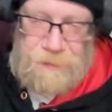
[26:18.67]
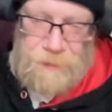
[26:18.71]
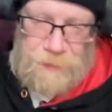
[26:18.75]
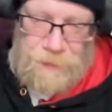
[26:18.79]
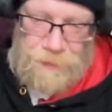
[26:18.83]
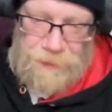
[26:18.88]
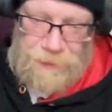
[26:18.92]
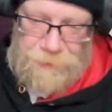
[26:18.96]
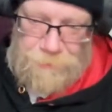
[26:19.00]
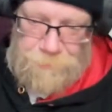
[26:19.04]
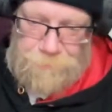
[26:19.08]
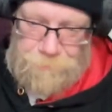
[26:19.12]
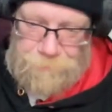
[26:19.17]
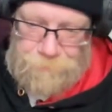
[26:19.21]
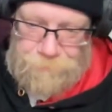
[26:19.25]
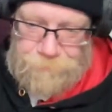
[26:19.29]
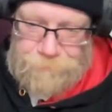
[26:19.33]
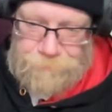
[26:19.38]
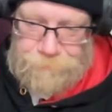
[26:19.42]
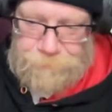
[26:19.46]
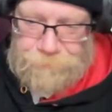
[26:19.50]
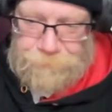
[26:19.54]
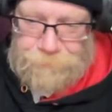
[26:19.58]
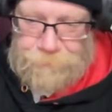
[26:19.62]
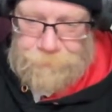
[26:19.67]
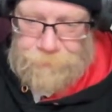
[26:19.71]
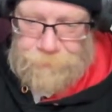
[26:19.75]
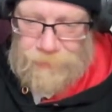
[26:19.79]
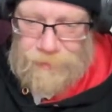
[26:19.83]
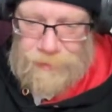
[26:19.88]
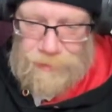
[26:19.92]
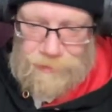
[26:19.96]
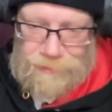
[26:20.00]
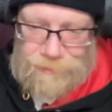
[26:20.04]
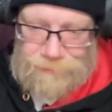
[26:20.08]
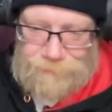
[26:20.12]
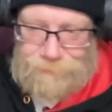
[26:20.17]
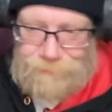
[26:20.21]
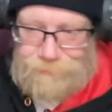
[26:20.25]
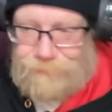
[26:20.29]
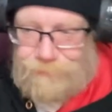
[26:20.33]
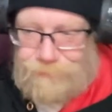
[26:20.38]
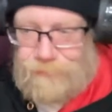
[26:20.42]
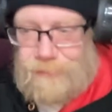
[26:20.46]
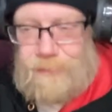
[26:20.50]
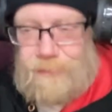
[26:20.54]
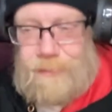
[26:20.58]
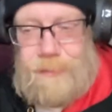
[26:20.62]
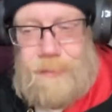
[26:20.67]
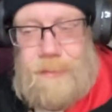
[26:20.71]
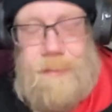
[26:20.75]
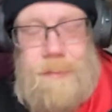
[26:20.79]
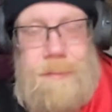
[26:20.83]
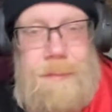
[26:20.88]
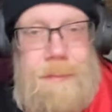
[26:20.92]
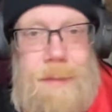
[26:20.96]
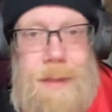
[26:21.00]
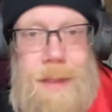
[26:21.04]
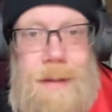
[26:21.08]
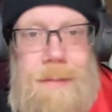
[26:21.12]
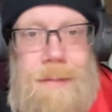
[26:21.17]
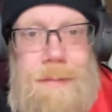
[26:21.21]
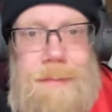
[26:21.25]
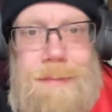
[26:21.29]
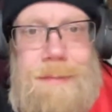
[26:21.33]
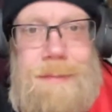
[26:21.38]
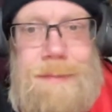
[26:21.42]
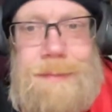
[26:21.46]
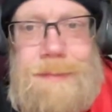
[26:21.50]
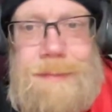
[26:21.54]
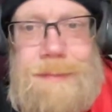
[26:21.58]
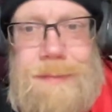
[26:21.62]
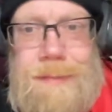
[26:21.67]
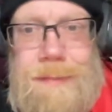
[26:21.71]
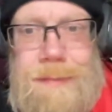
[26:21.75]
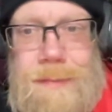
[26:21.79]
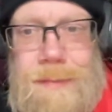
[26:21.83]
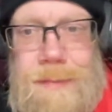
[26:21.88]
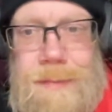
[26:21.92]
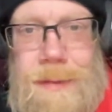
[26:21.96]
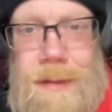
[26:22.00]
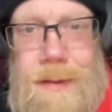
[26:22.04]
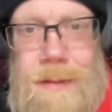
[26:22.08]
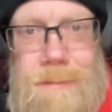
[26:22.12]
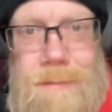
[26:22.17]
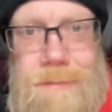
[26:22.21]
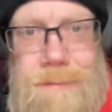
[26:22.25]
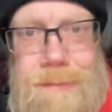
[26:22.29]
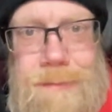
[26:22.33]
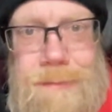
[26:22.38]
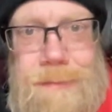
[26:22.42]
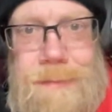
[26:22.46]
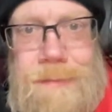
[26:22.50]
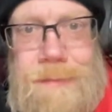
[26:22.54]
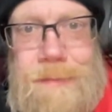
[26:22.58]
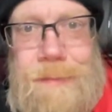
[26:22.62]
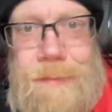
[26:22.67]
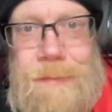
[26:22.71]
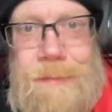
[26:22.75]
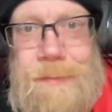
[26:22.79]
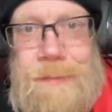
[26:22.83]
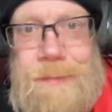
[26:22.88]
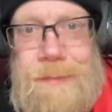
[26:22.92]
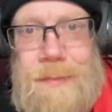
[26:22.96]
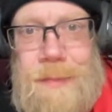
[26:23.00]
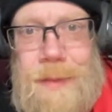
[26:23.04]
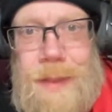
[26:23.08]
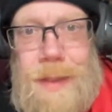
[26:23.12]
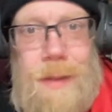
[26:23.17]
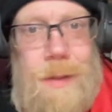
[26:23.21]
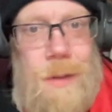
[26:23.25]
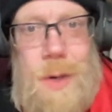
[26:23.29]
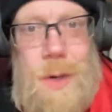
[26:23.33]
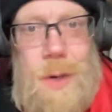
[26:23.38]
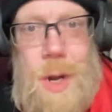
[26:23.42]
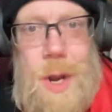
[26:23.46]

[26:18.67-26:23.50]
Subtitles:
a very unique place in that it doesn't take many people to keep that thing